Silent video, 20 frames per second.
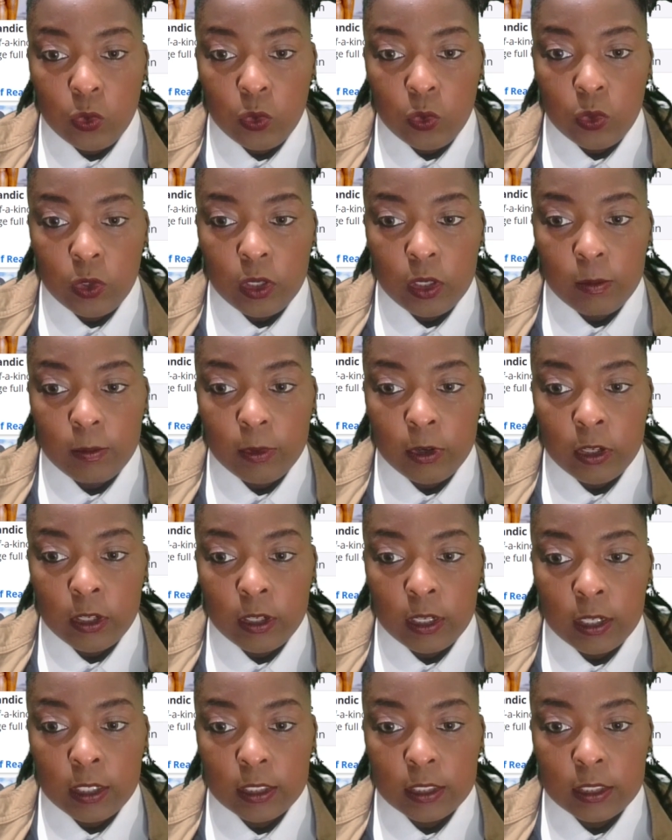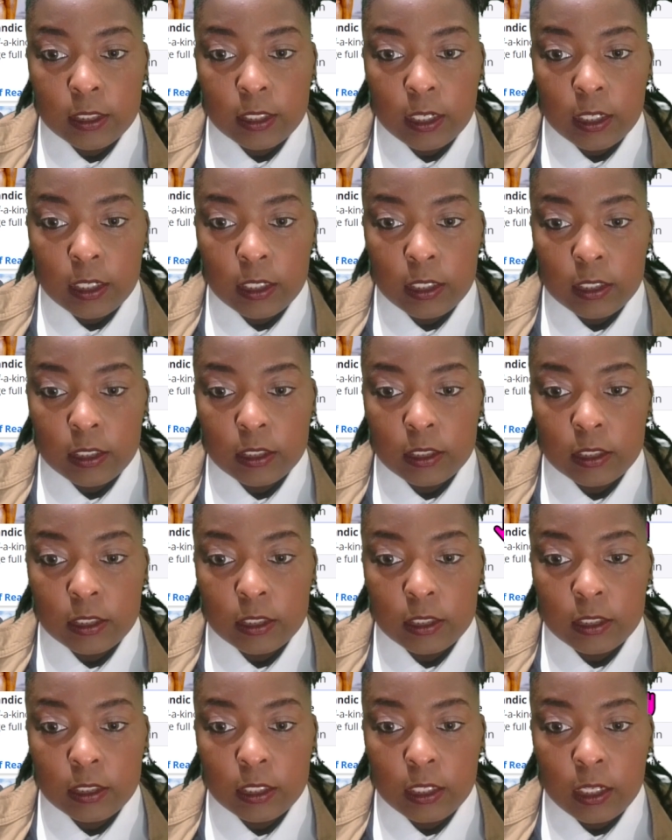keep our lot size
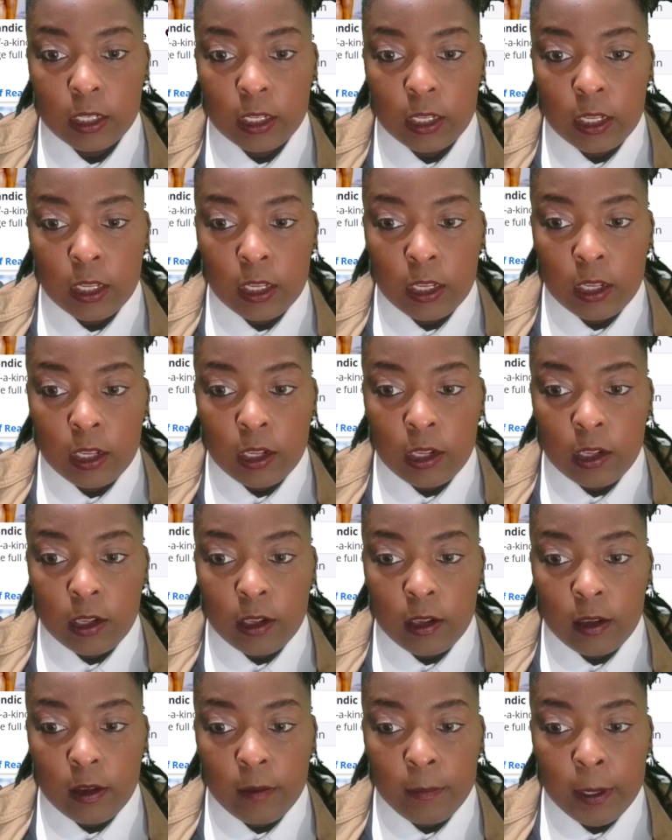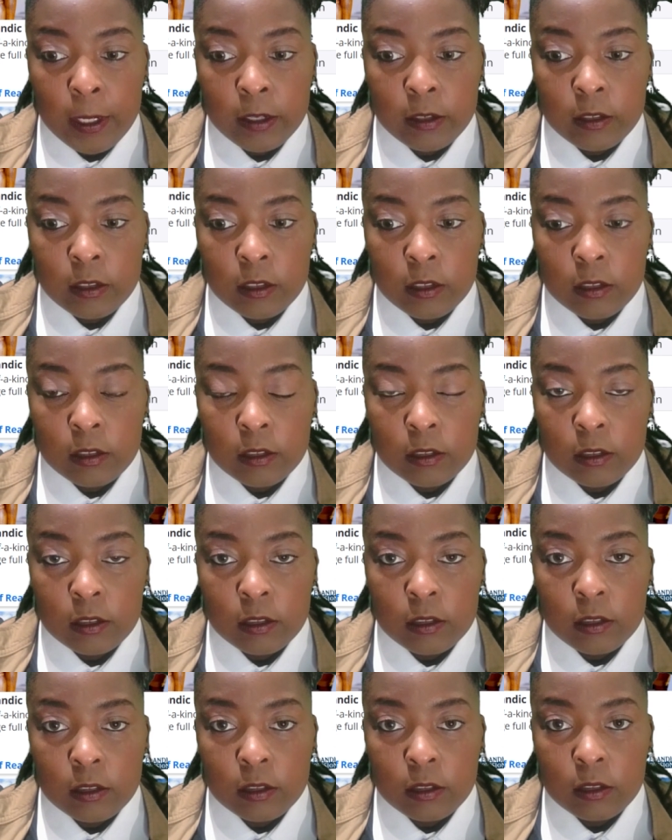about
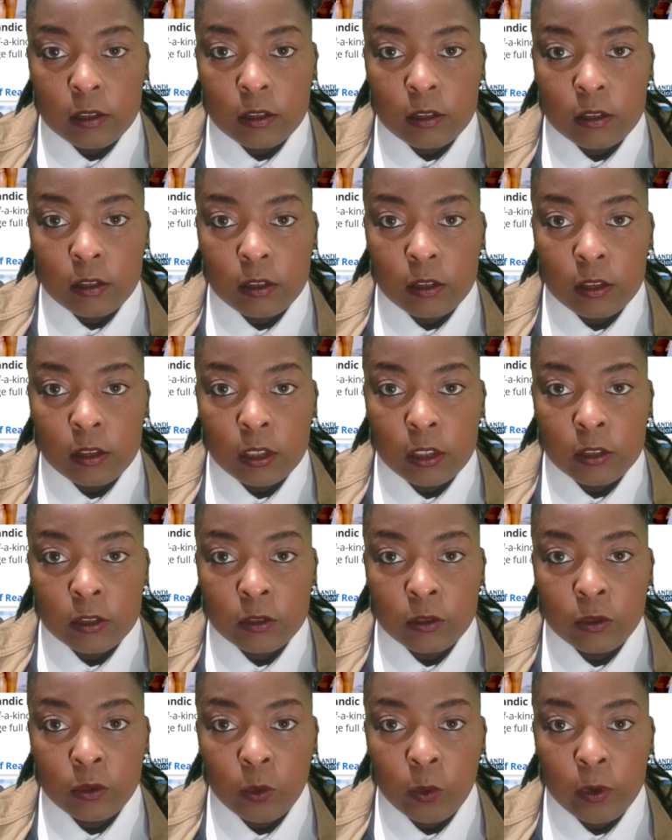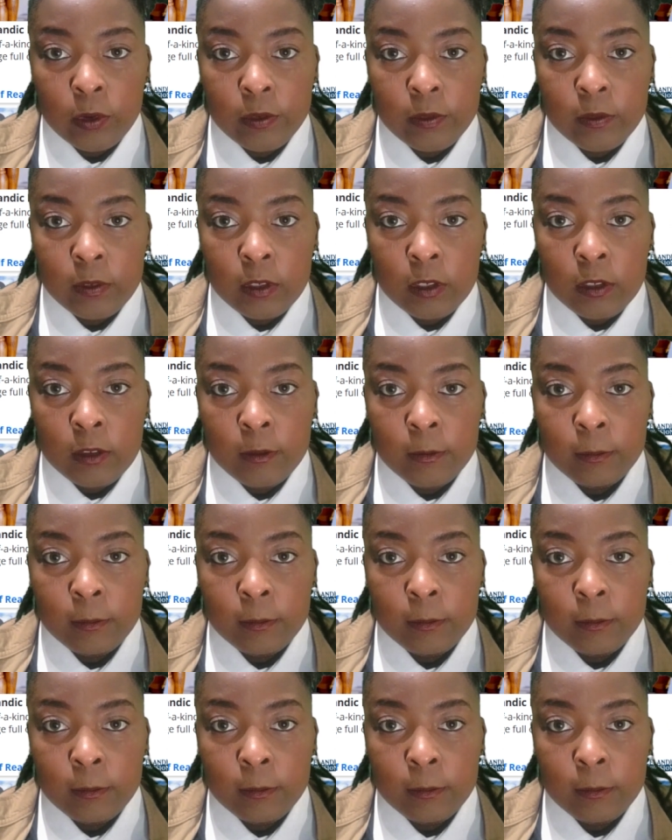10,000 square feet.